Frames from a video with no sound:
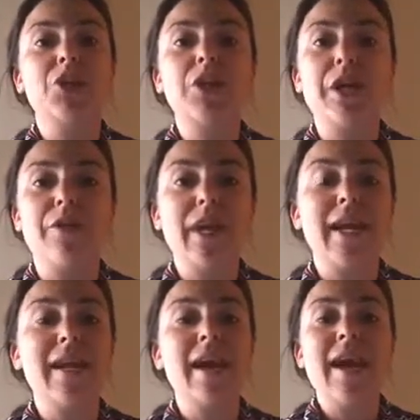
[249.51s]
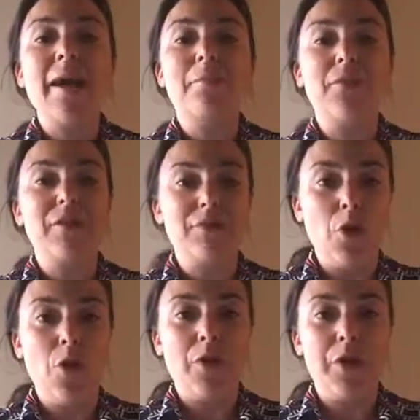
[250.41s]
sharing a brief
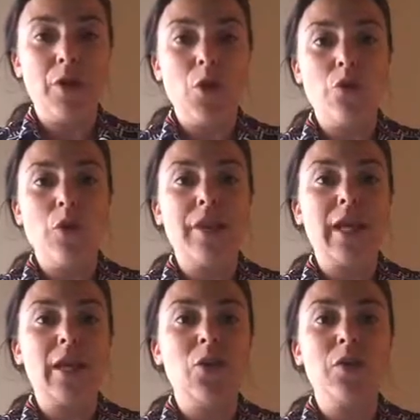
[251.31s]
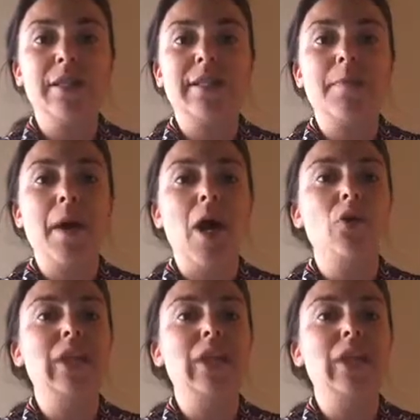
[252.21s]
overview of what that unit is about,